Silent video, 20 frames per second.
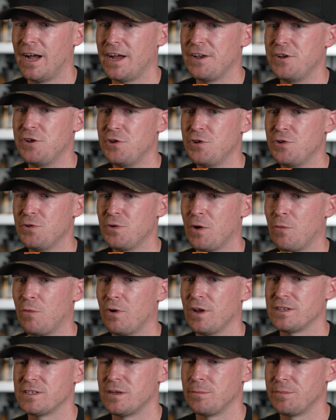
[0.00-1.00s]
knew I
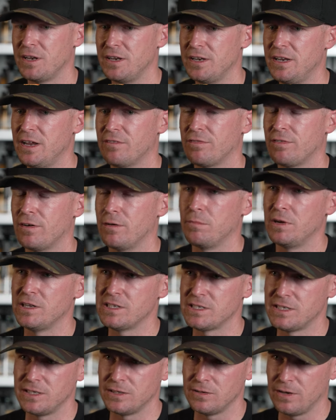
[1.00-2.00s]
wanted something different, but
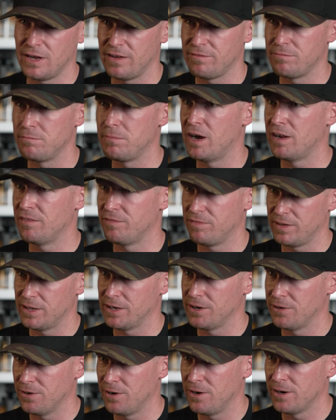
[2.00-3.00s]
still have my
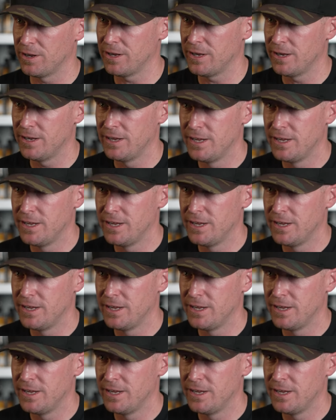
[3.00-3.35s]
flair on it.